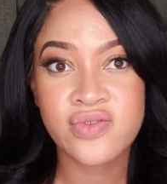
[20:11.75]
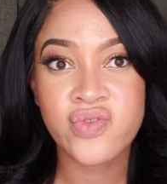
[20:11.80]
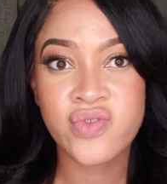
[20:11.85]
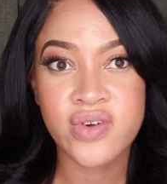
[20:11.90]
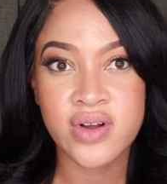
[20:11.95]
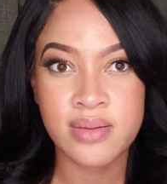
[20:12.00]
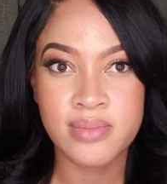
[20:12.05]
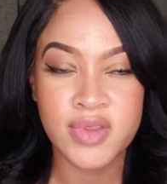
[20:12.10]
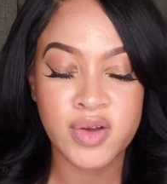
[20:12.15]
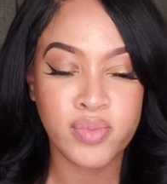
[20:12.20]

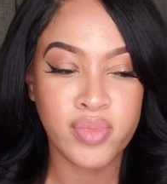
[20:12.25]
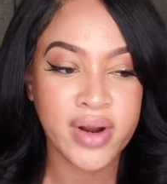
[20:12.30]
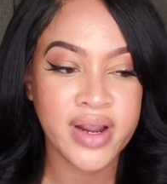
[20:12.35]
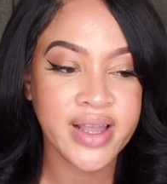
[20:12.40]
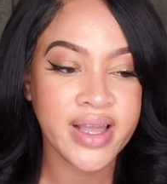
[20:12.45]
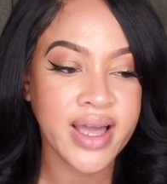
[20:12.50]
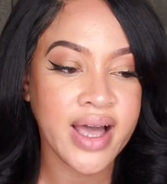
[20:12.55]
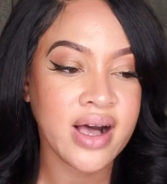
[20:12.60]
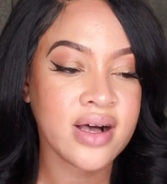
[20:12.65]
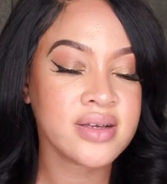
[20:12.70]
from the
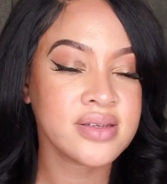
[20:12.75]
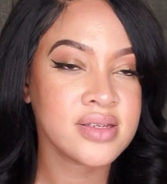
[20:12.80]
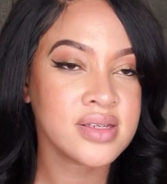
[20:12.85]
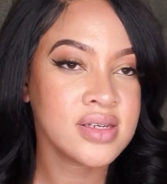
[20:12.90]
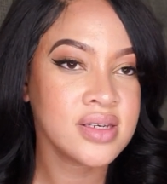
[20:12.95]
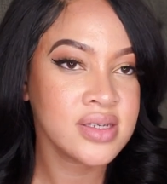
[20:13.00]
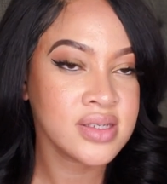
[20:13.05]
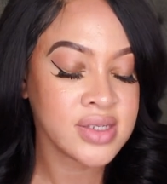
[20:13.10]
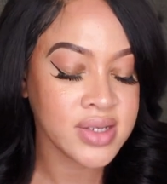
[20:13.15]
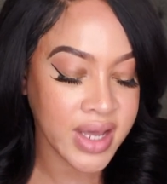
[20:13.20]

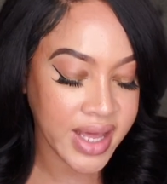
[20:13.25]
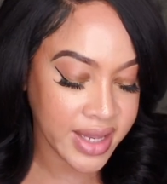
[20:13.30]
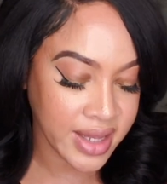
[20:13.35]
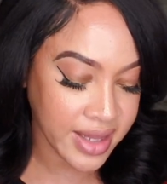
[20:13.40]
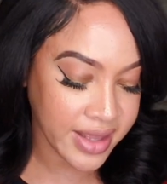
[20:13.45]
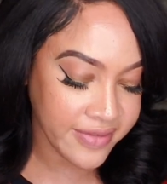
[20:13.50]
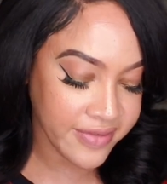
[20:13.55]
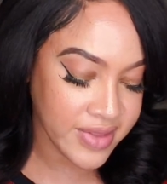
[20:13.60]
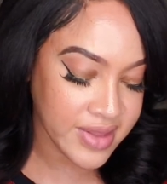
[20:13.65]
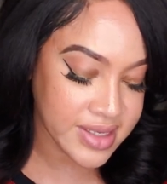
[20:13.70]
breakouts. So I
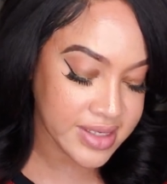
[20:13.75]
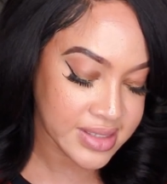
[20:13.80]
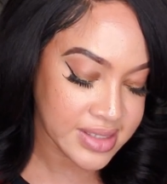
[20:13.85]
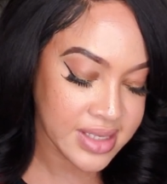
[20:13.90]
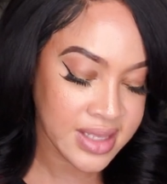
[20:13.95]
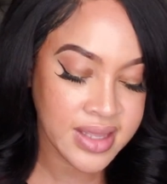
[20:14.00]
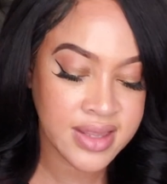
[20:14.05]
love this.